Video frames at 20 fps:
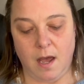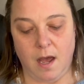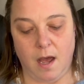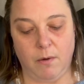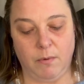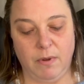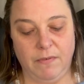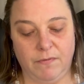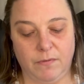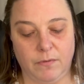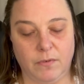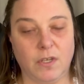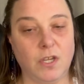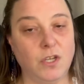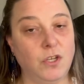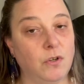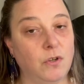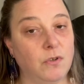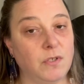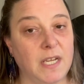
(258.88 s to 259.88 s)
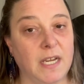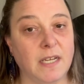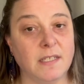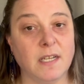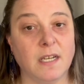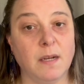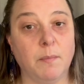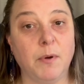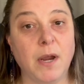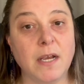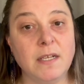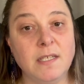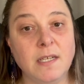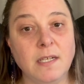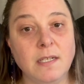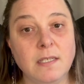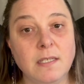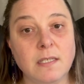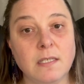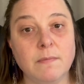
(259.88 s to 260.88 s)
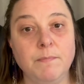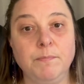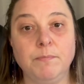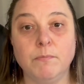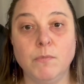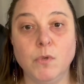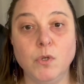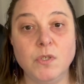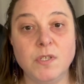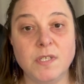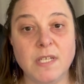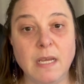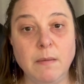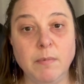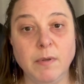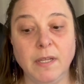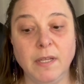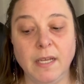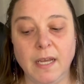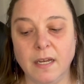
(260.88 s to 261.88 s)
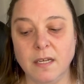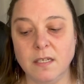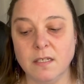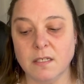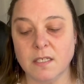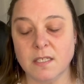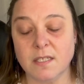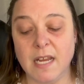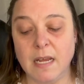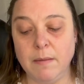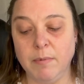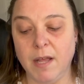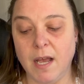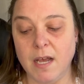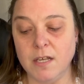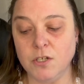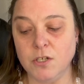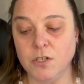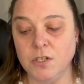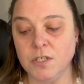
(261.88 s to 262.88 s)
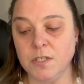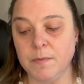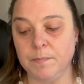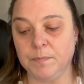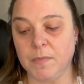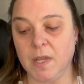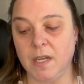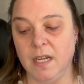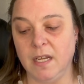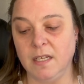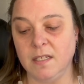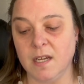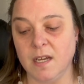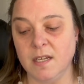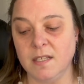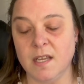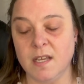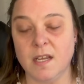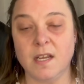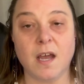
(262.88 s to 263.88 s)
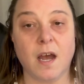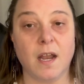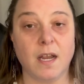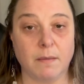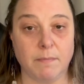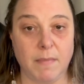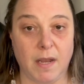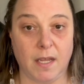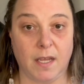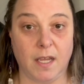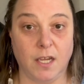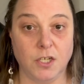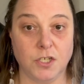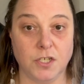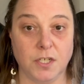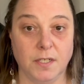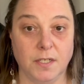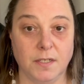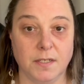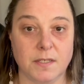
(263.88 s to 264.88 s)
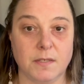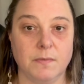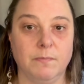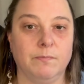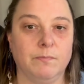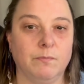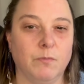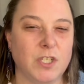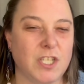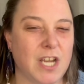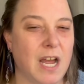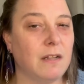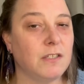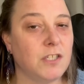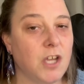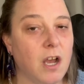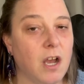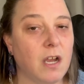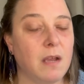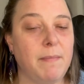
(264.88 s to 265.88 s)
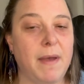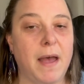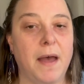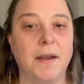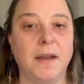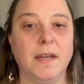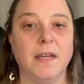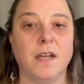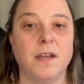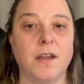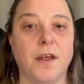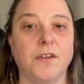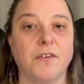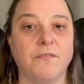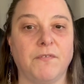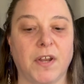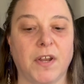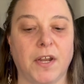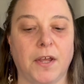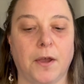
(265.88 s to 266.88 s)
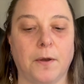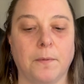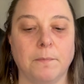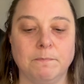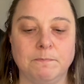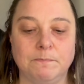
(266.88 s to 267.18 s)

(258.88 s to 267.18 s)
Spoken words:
We can use antidepressants, mood stabilizers, and antipsychotic medications, which I'll talk about in another video.